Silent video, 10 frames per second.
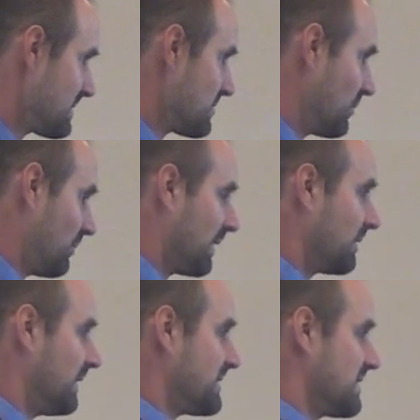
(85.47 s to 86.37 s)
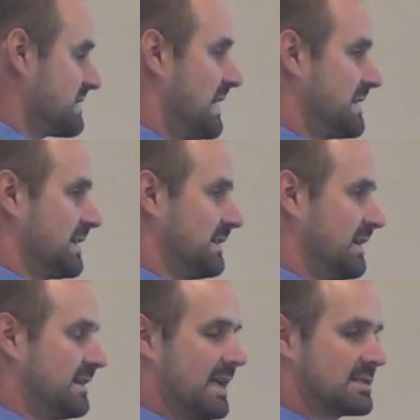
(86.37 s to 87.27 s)
and so one of us is
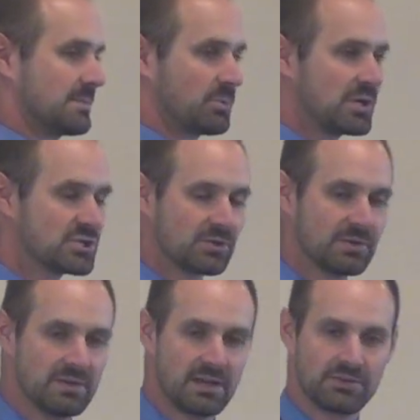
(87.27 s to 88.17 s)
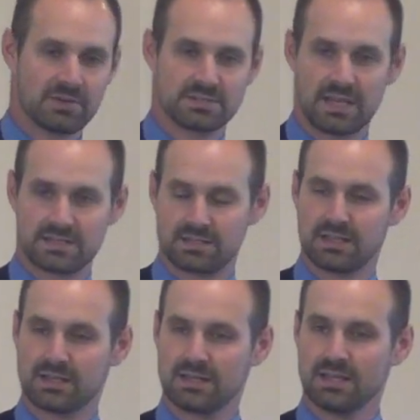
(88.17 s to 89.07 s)
designated as the preacher and the other is
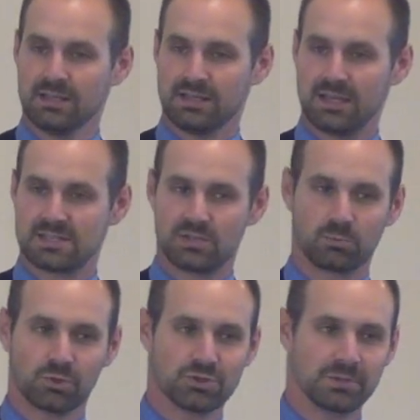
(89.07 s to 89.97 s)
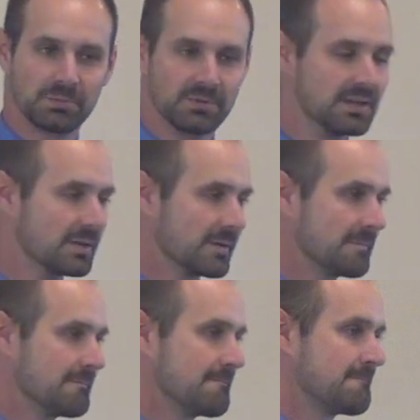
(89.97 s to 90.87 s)
designated as the worship leader.